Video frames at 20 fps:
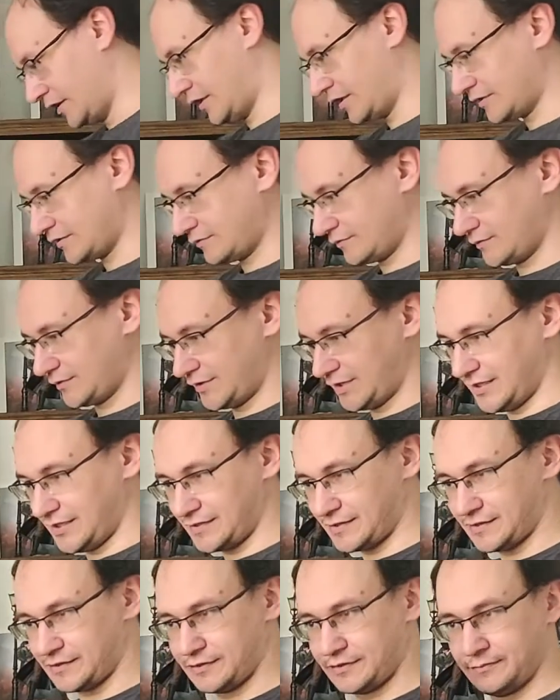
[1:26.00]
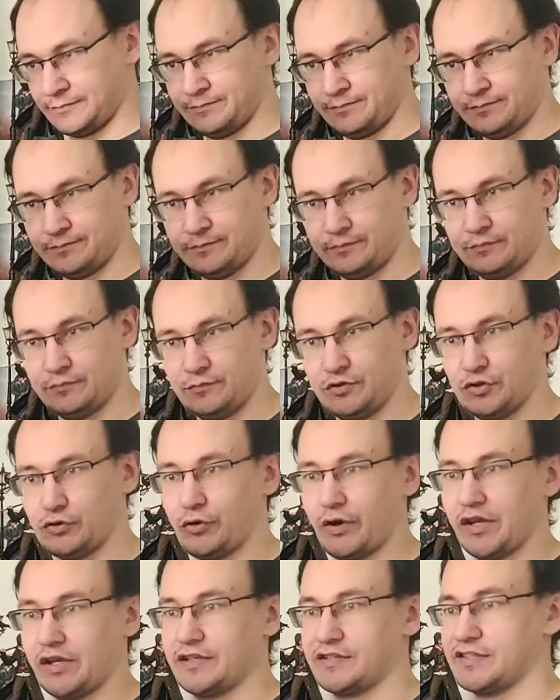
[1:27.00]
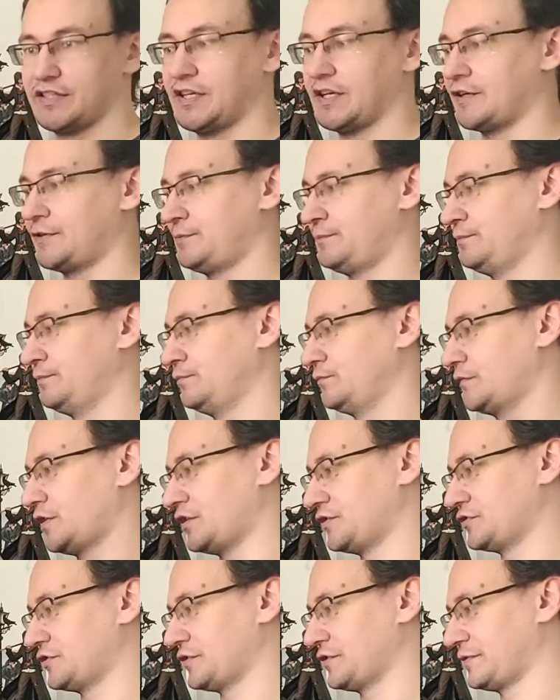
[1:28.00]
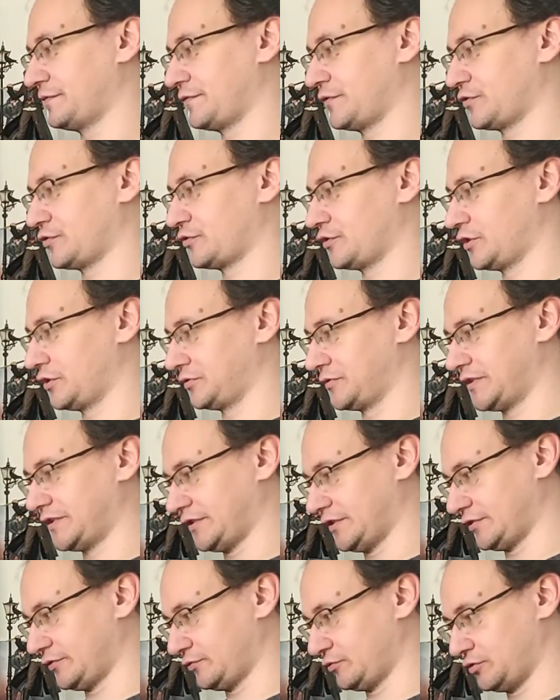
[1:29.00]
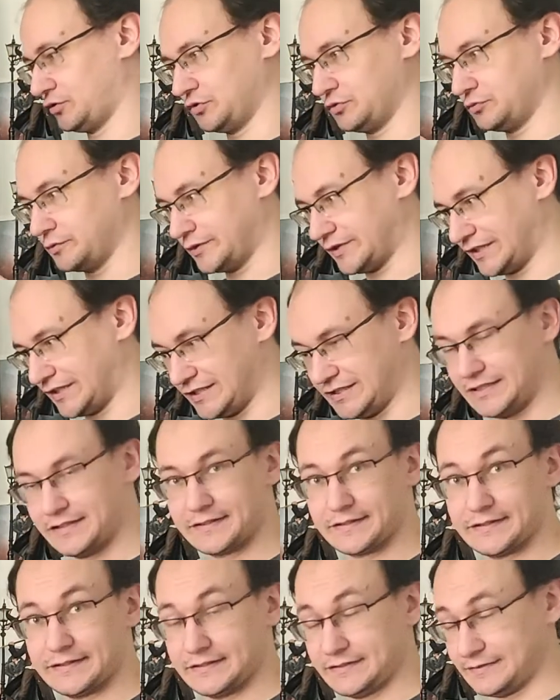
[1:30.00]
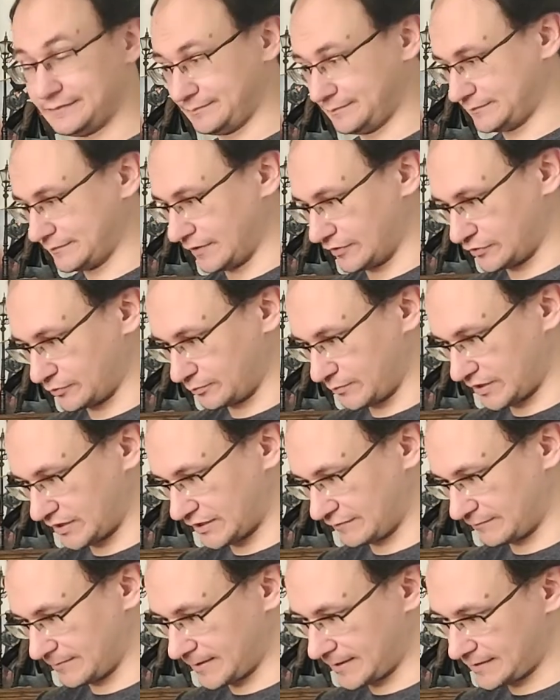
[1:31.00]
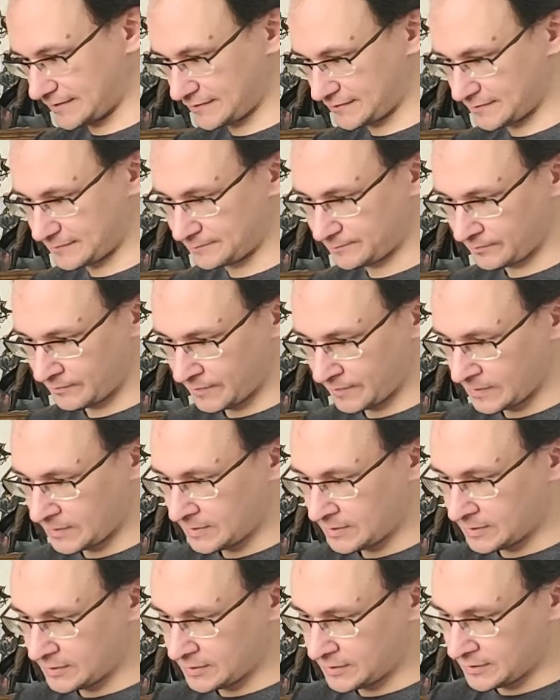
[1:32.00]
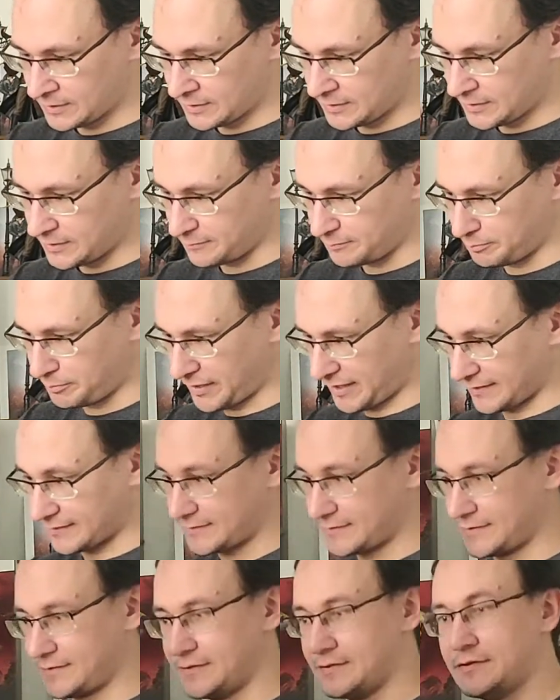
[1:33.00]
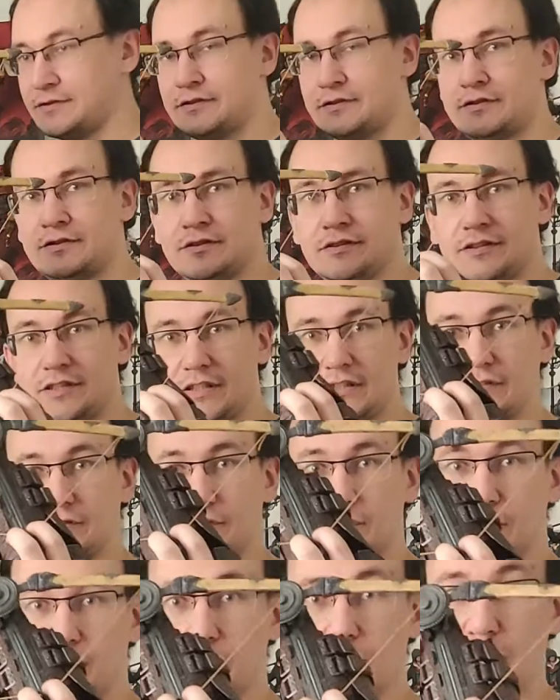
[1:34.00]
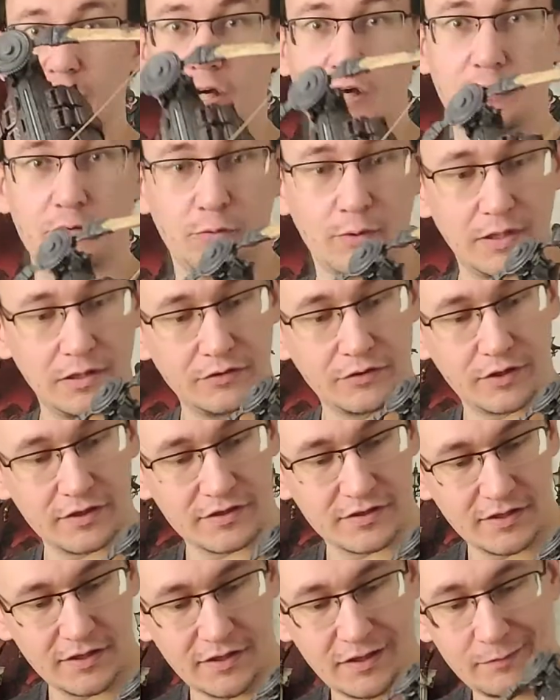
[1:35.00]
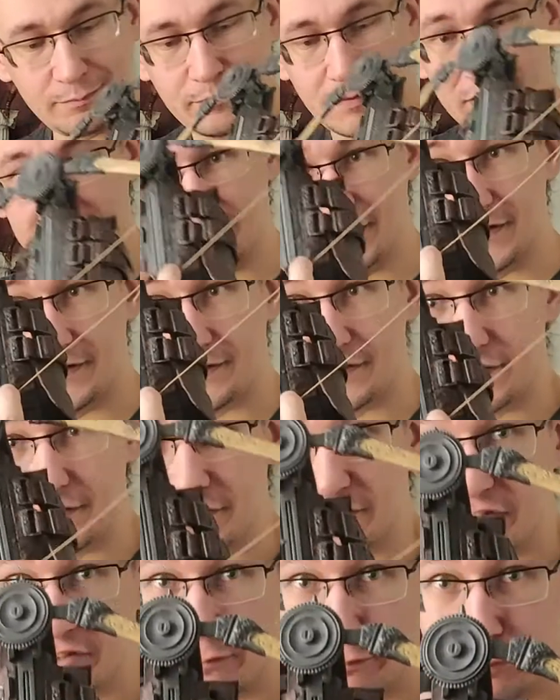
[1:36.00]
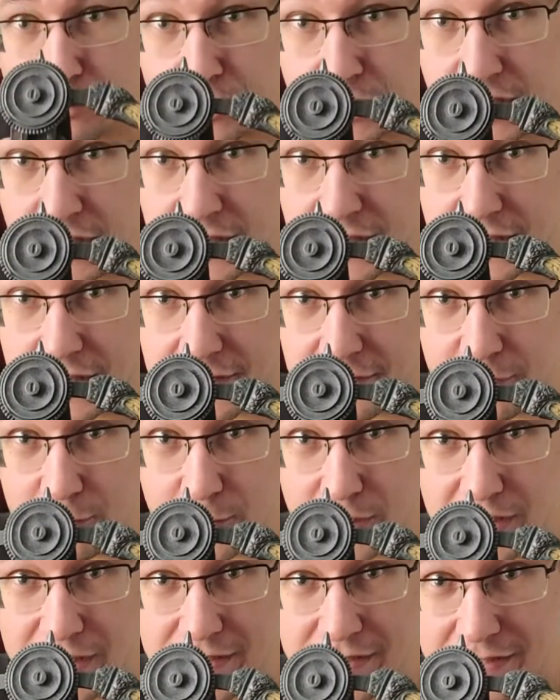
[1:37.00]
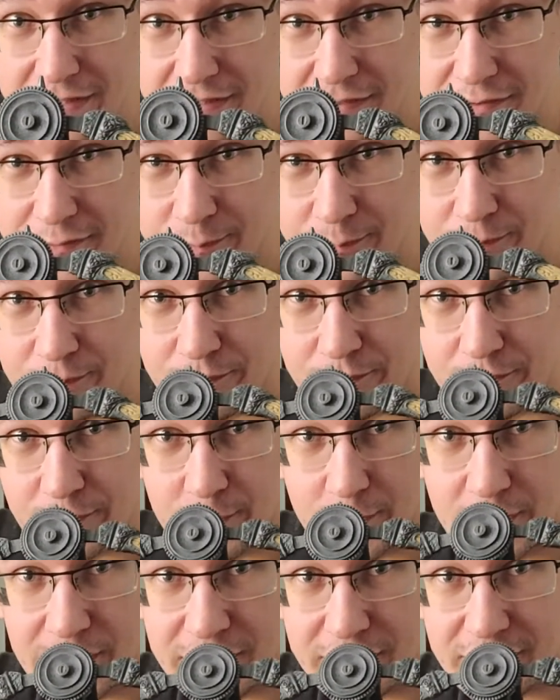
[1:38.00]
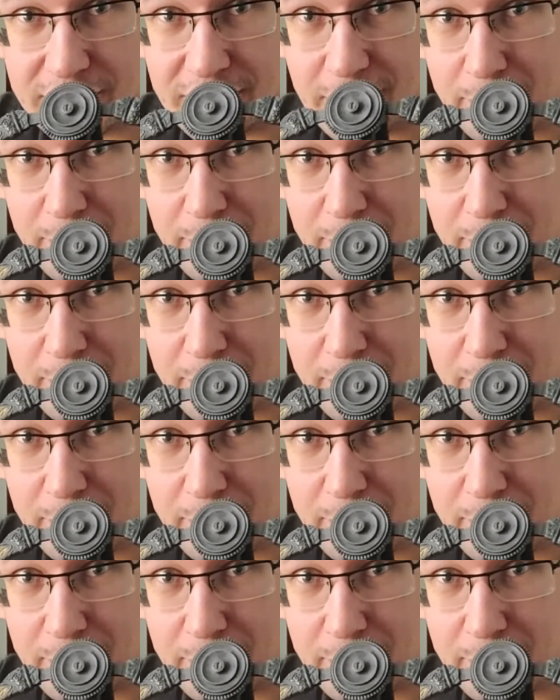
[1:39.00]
And these strings here, they're just for show. They don't do anything, as you might have guessed. But I don't know how well you can see that, but this spring right here is the